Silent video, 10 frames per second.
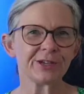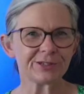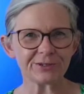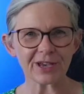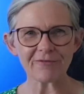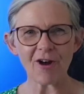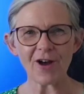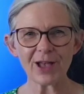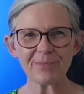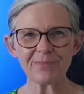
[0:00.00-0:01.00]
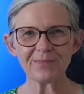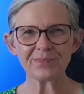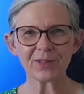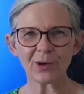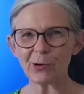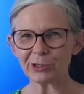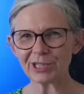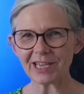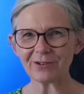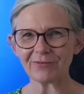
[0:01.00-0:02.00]
Do they rhyme or do
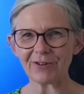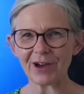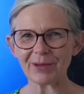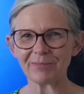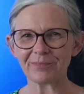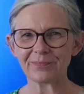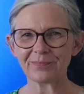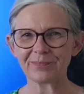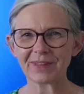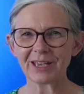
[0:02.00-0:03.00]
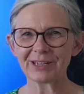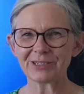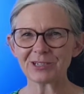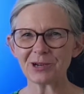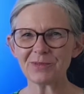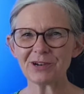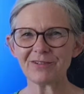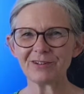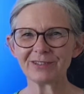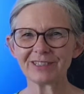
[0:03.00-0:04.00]
they not rhyme? Show me your
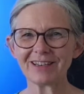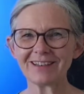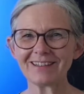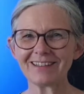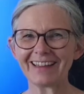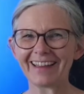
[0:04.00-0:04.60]
answer.